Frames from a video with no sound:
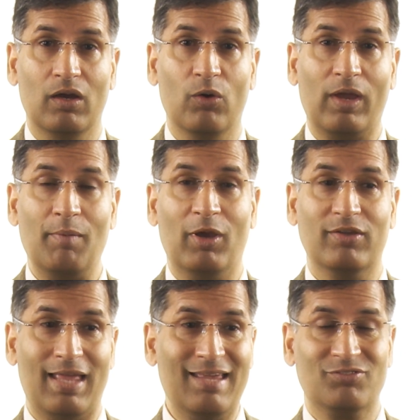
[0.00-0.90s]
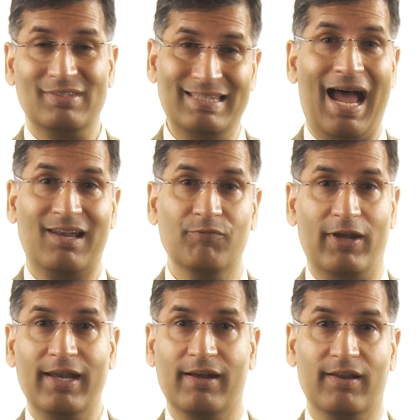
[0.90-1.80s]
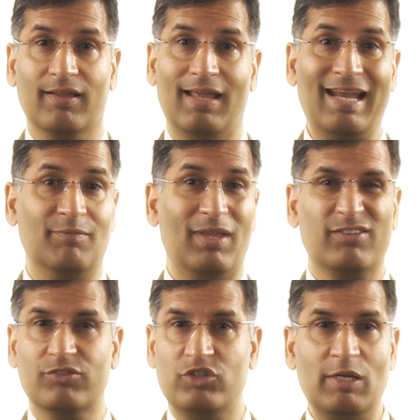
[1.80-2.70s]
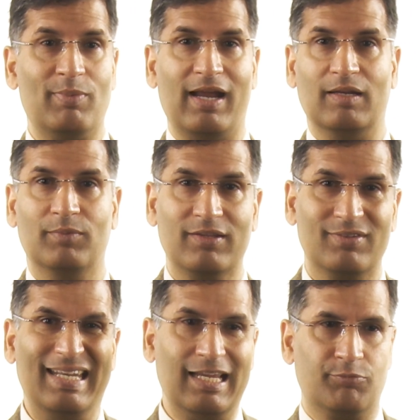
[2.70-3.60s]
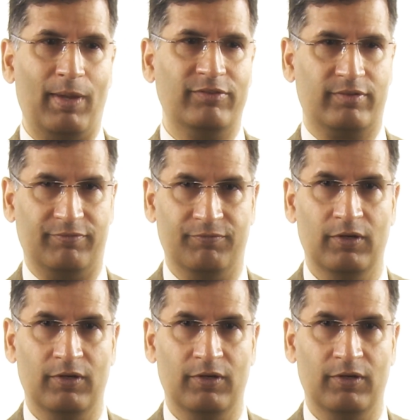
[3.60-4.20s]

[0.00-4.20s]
Okay, because that's not a very critical item. That's a cheap item. That's inexpensive.